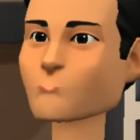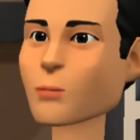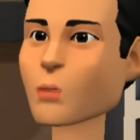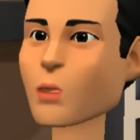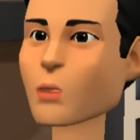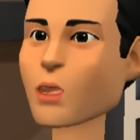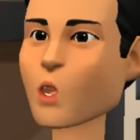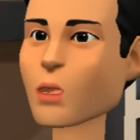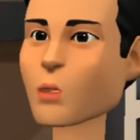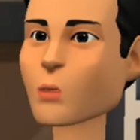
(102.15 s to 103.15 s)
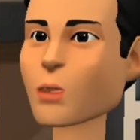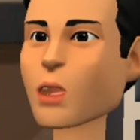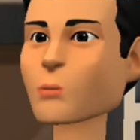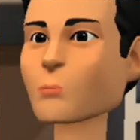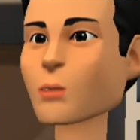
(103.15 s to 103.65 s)
but I try to handle
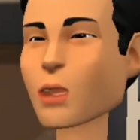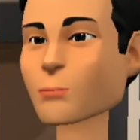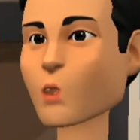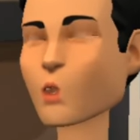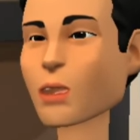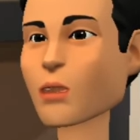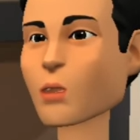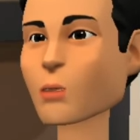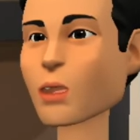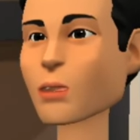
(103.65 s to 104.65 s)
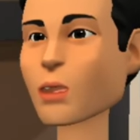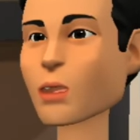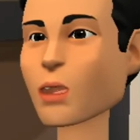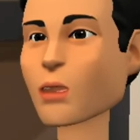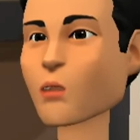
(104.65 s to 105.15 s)
it in a positive and
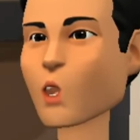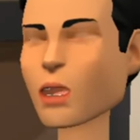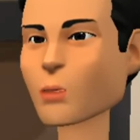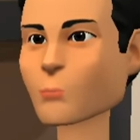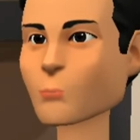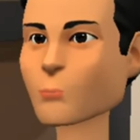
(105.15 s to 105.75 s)
constructive way.